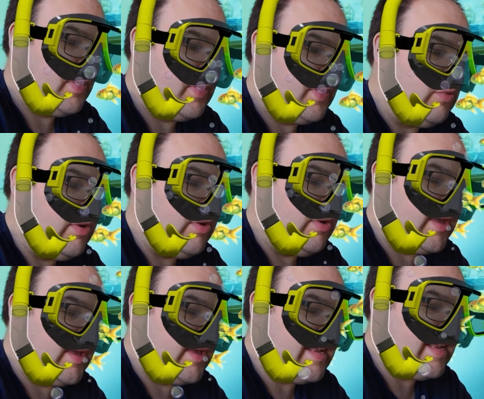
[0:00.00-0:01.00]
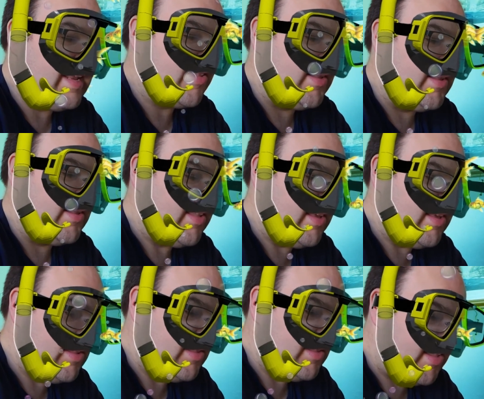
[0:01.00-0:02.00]
We saw gannets slicing into
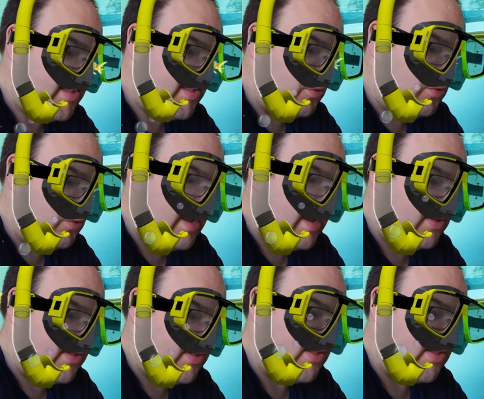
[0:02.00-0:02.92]
the sea all around us this